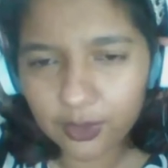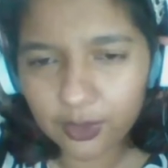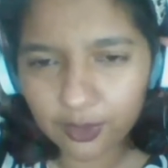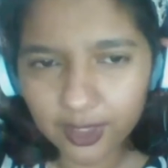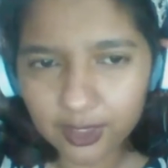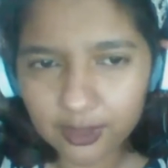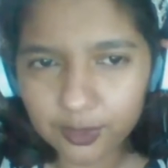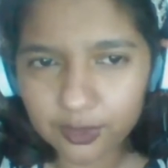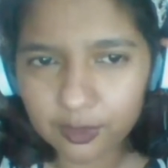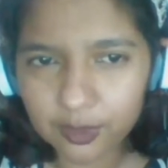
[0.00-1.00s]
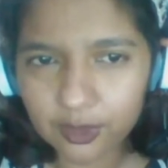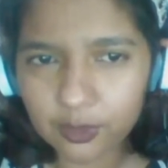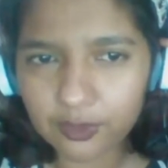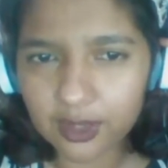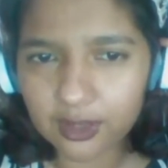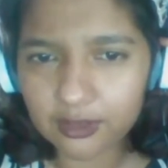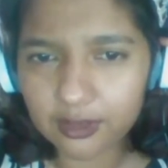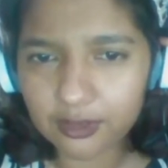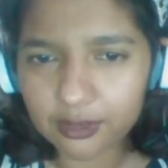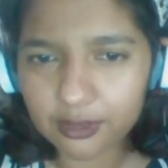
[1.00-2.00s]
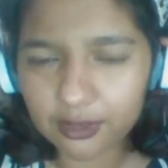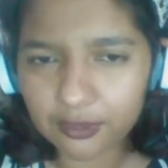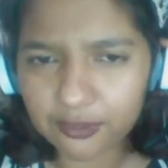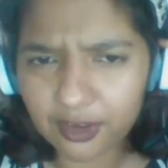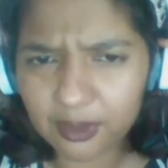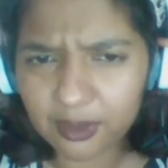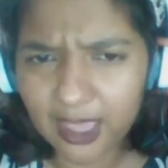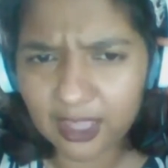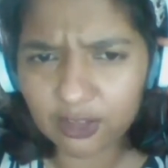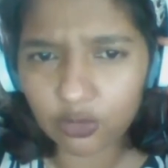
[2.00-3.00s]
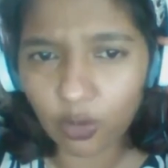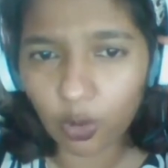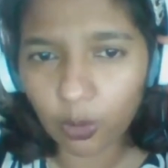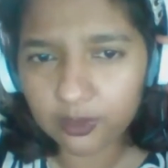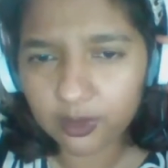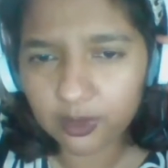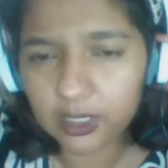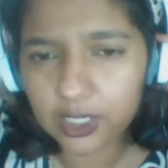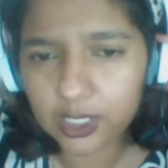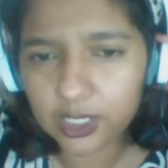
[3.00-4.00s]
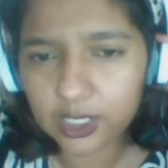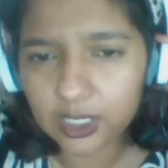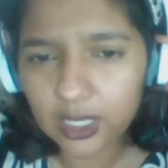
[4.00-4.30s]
off-air interviews is because we've had a series of very bad storms in Malaysia,